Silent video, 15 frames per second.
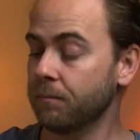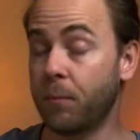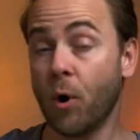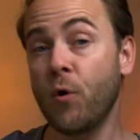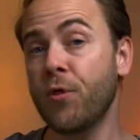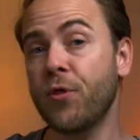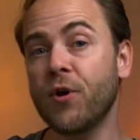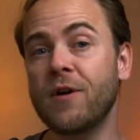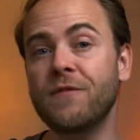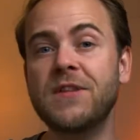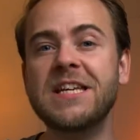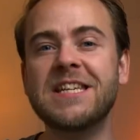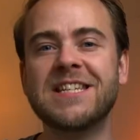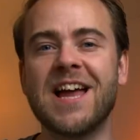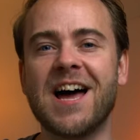Both of
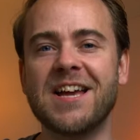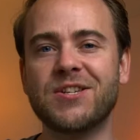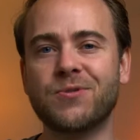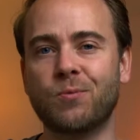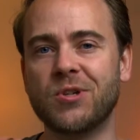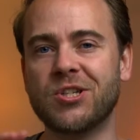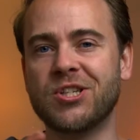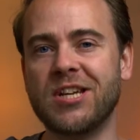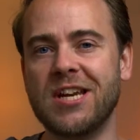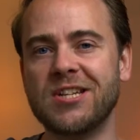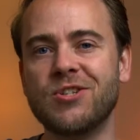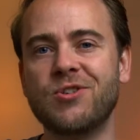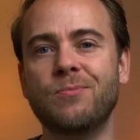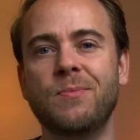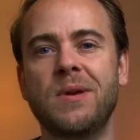these lights were sent
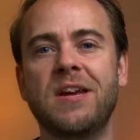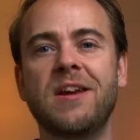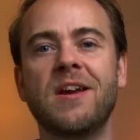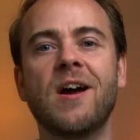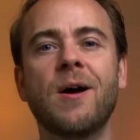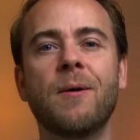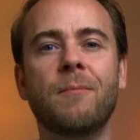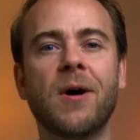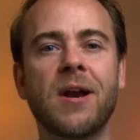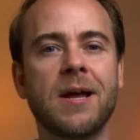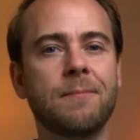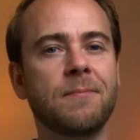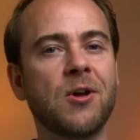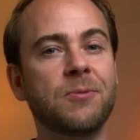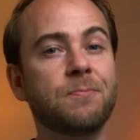to me, but
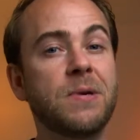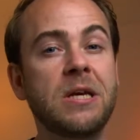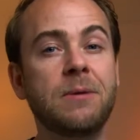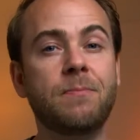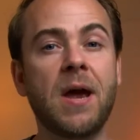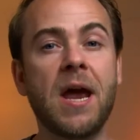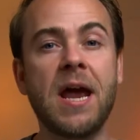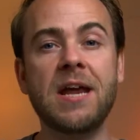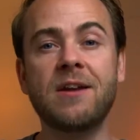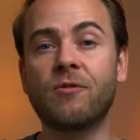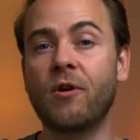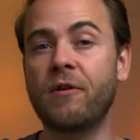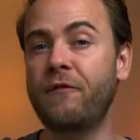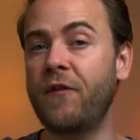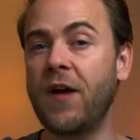I'm not being paid
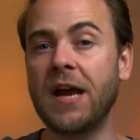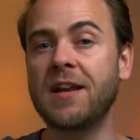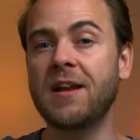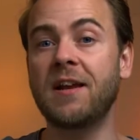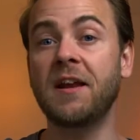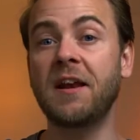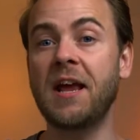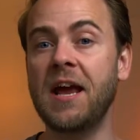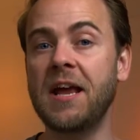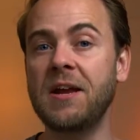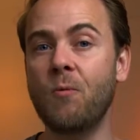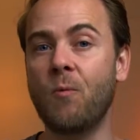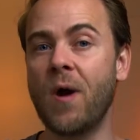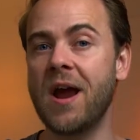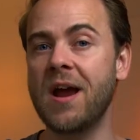or affected in any
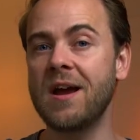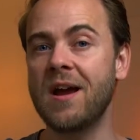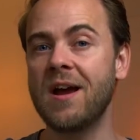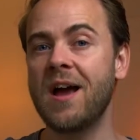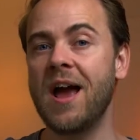way,